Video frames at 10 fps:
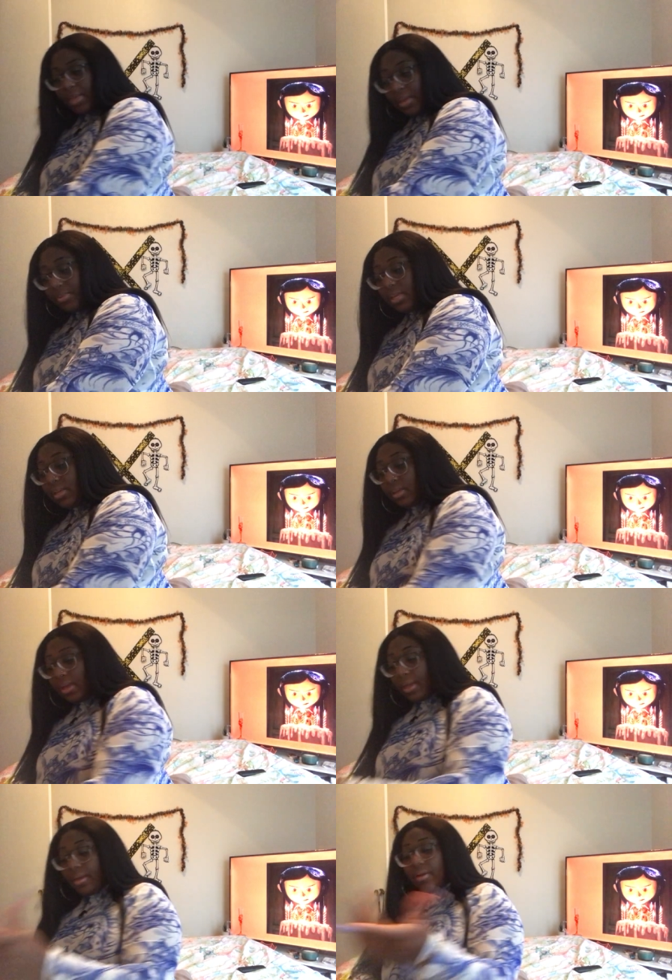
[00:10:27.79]
Maybe
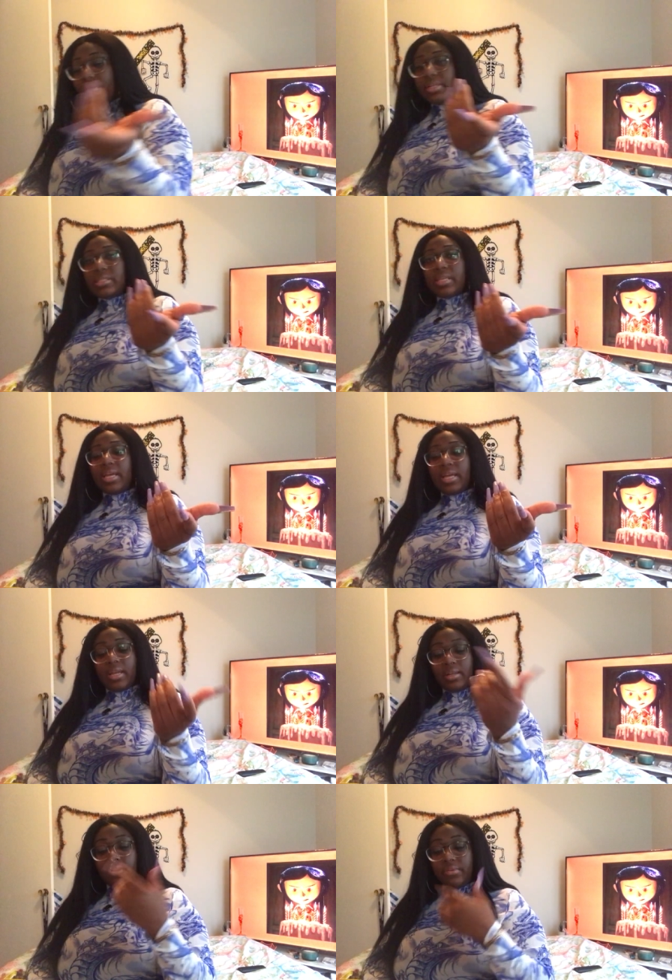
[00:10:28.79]
Aries
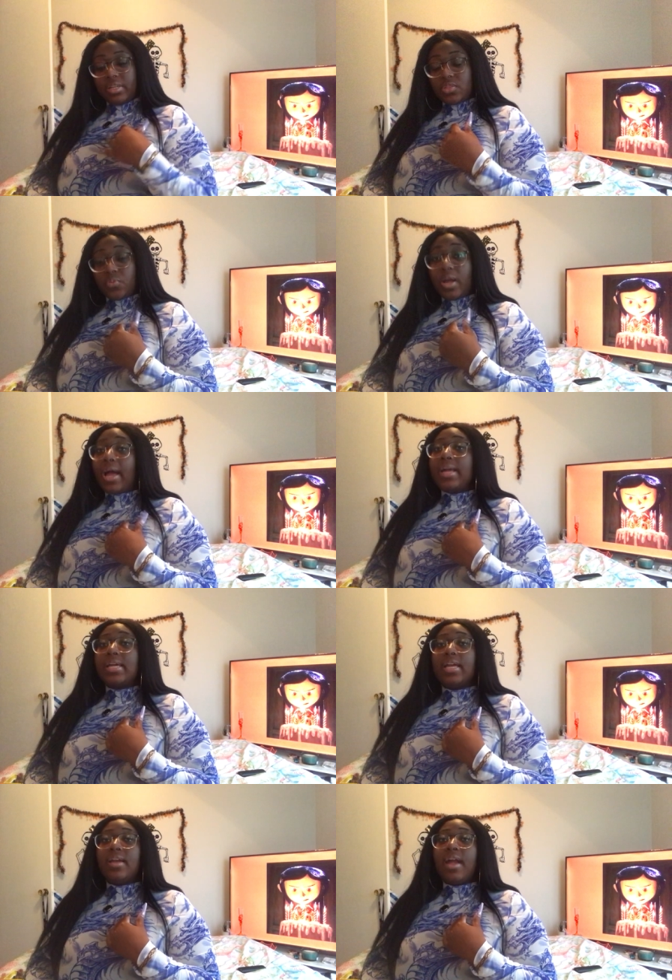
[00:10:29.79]
said, the reason why I
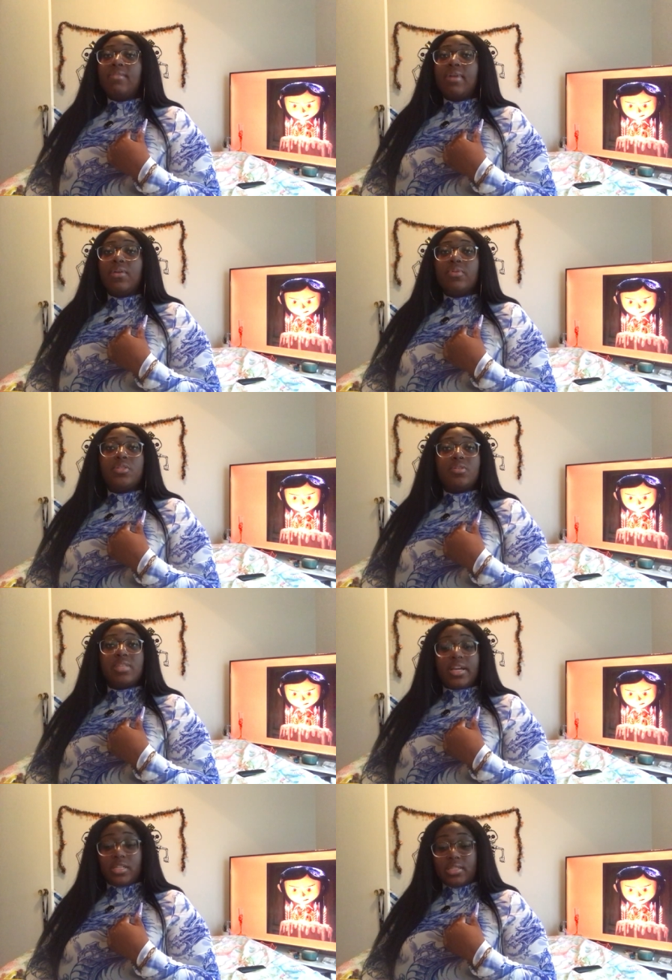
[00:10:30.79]
can't act right with you,
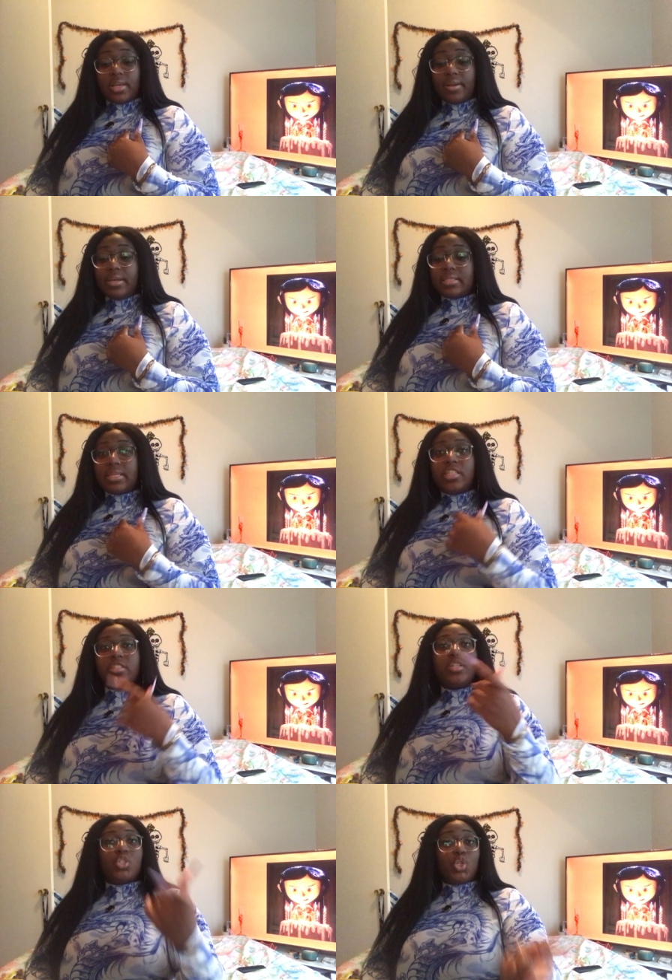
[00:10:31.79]
Sagittarius, is
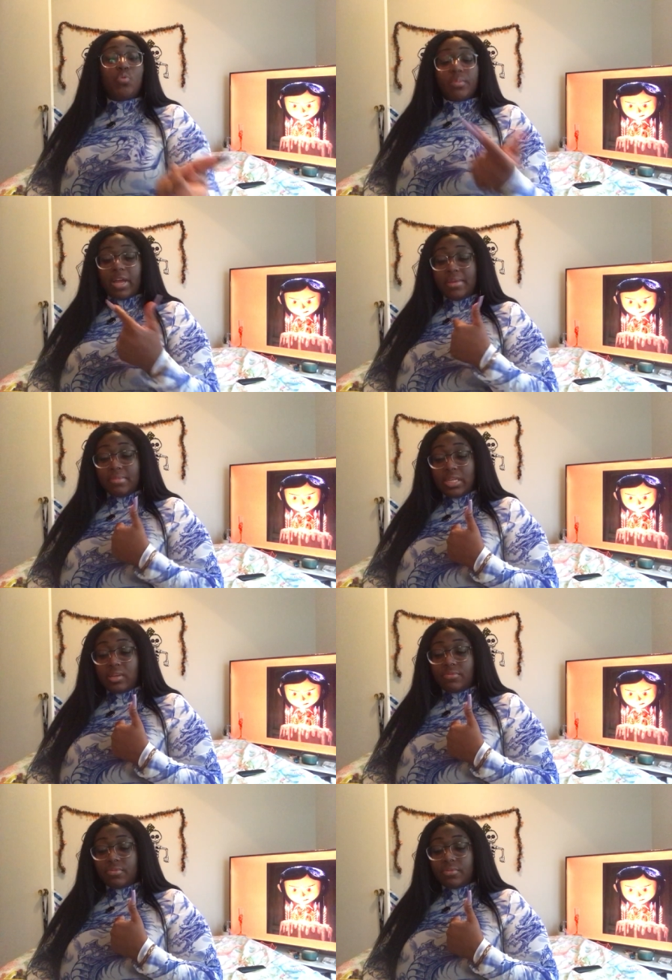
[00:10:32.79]
because you remind me
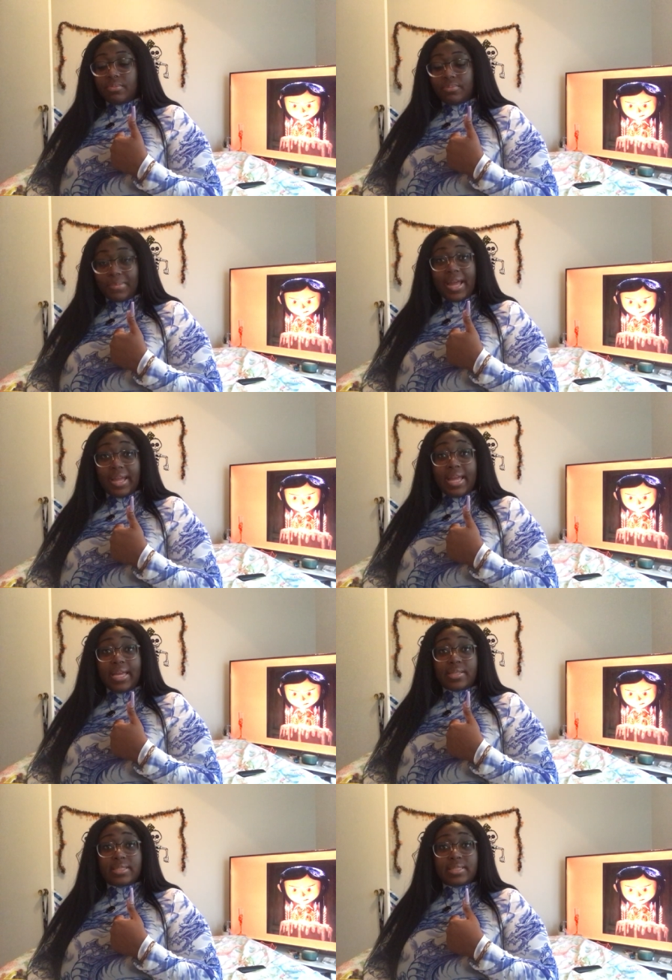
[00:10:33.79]
of my
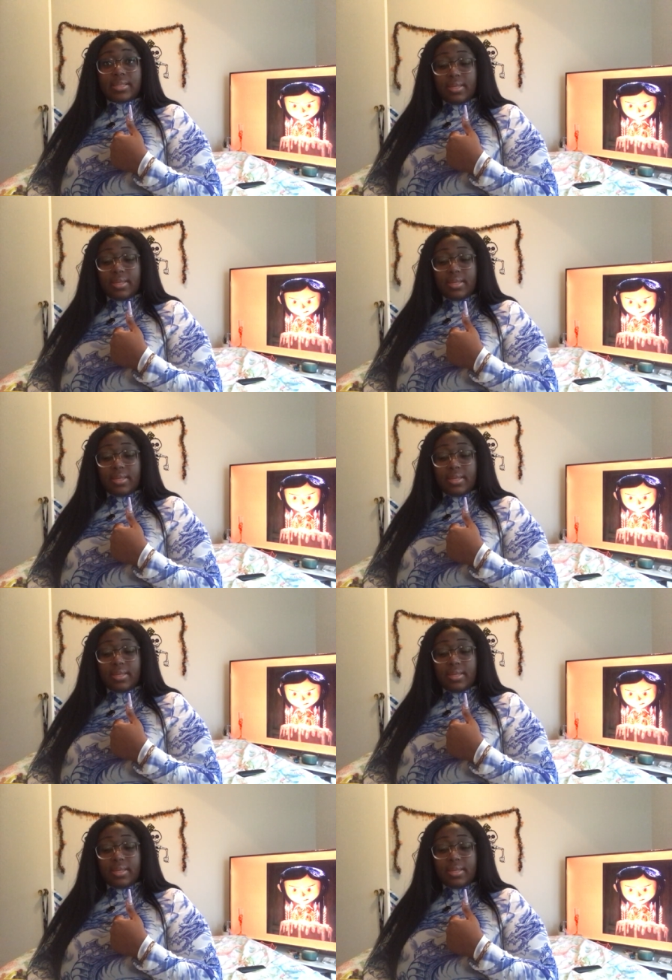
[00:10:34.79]
ex.